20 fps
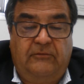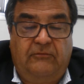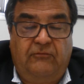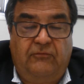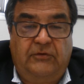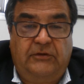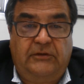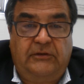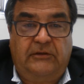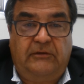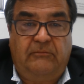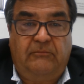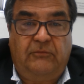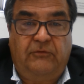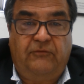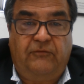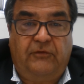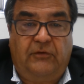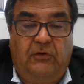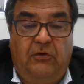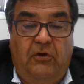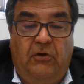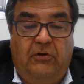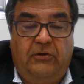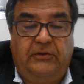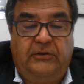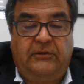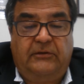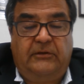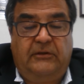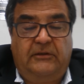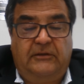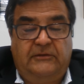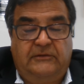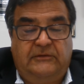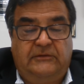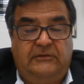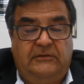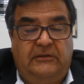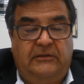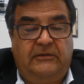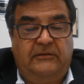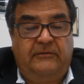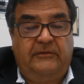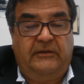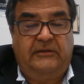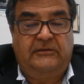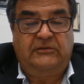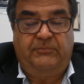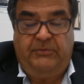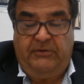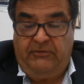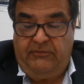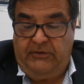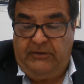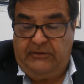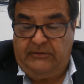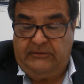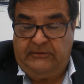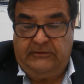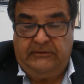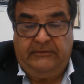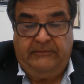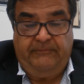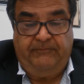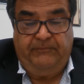really move along in this experience.